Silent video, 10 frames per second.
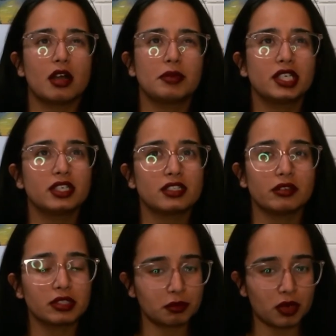because it
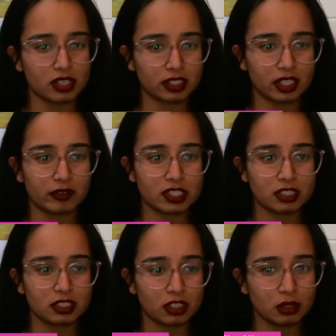was a project that was an
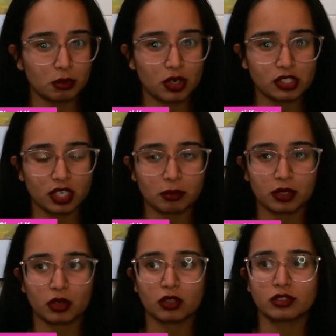internal project,
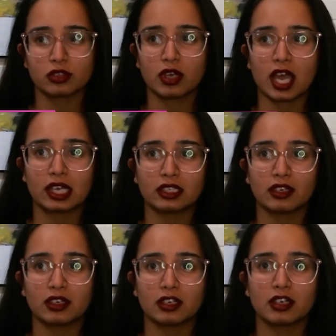but also had
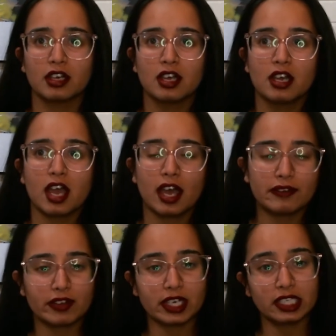
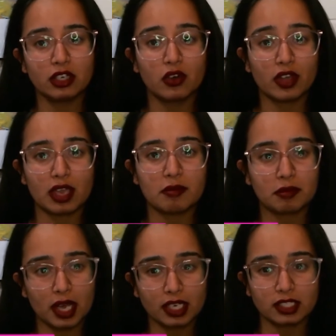had very low
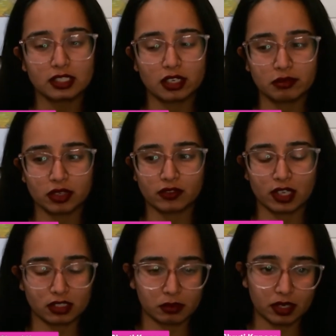impact in terms of
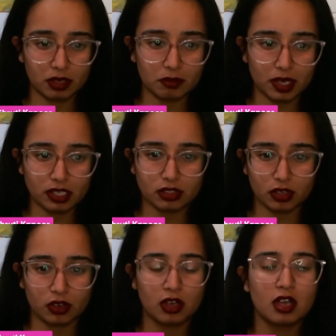customer impact.
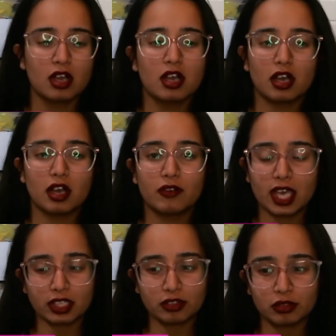So we
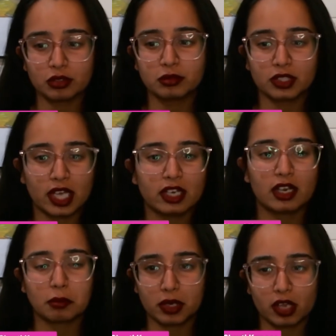had the room to kind of
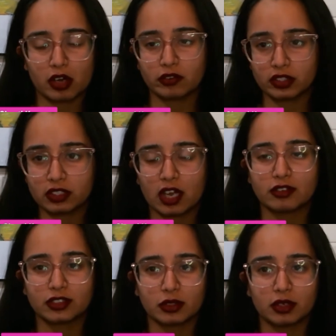like play around with
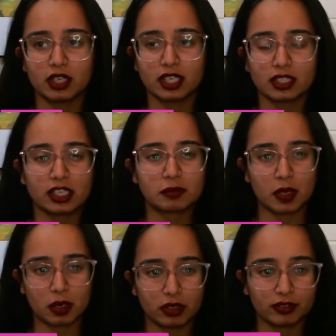GraphQL and
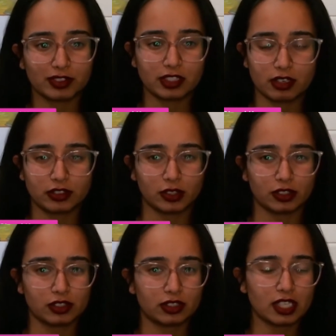experiment with
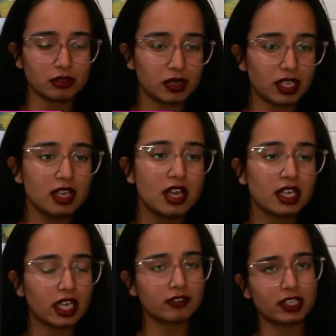GraphQL. So that's why
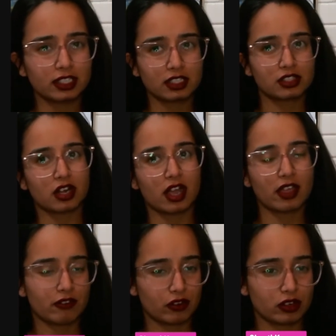kind of like that try
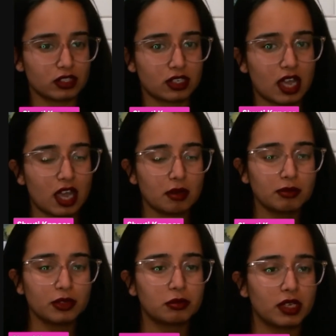first app
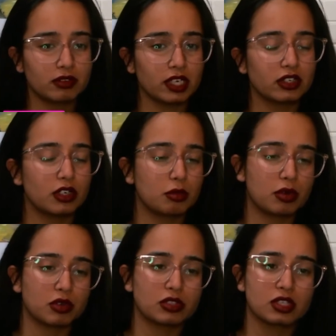would be a really good
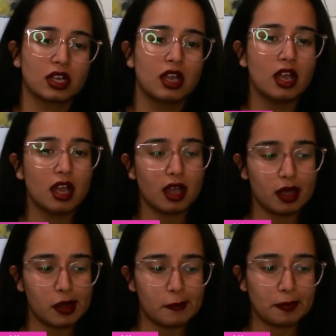approach.
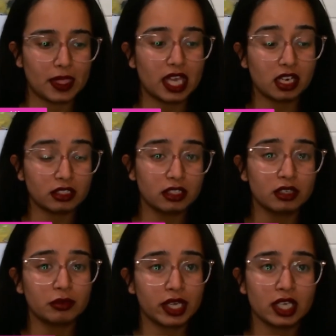Another
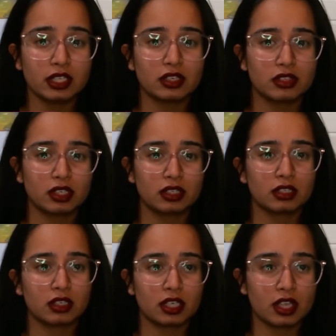way
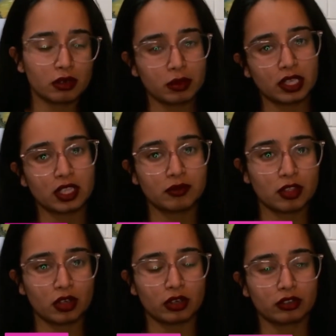that we
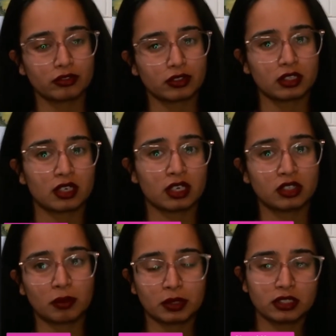thought of
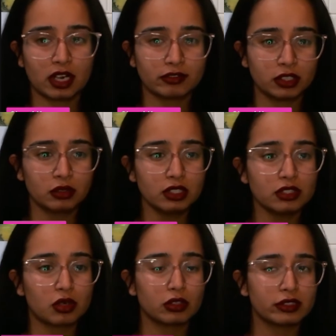adopting GraphQL is
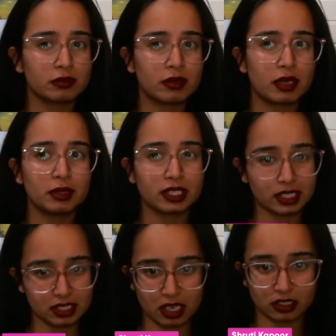also by building
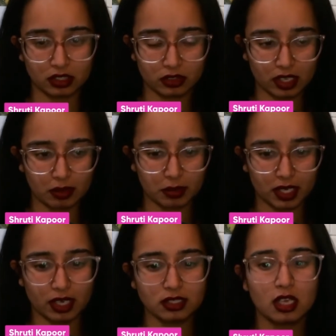standalone
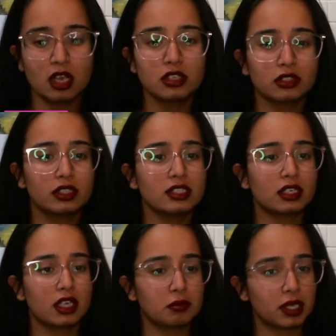APIs. So these are
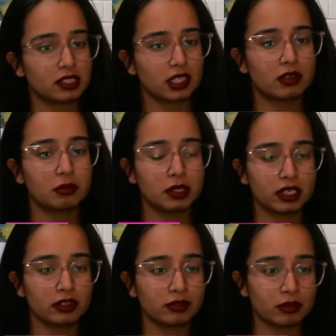APIs that
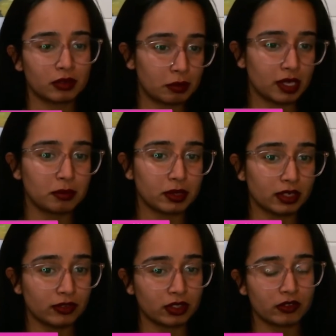were being built
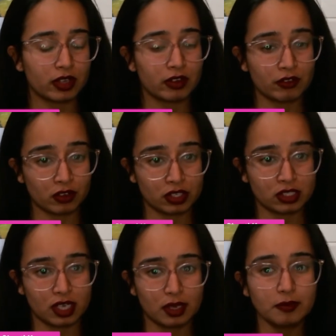for the very first
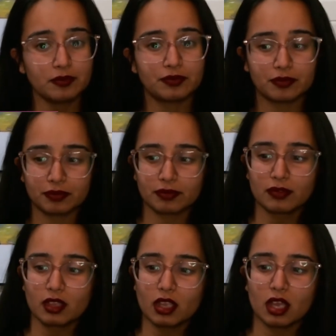time.
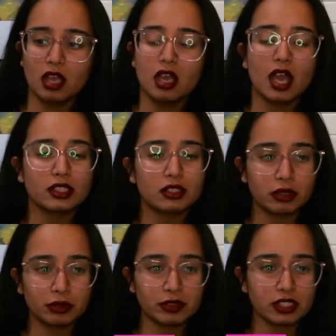And so
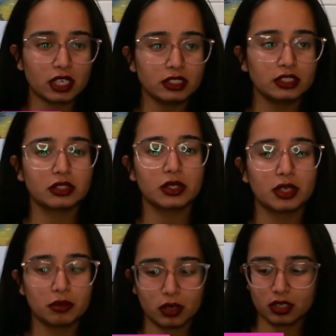what we started
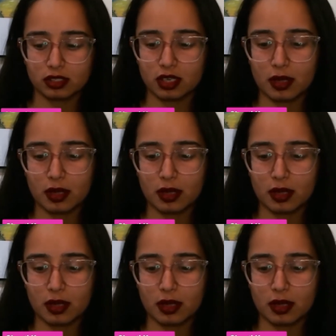doing was